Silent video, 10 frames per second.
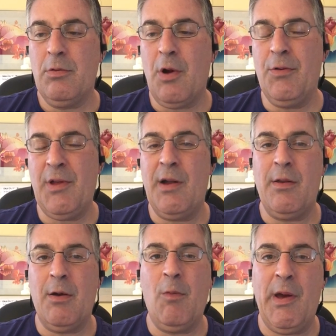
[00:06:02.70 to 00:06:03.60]
goes out
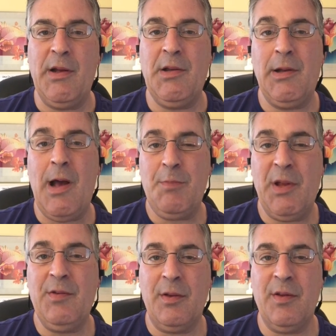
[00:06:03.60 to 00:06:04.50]
of their way to not
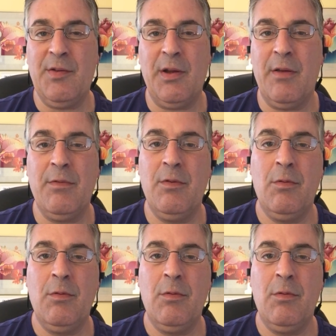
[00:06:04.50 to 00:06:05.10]
be solicitive.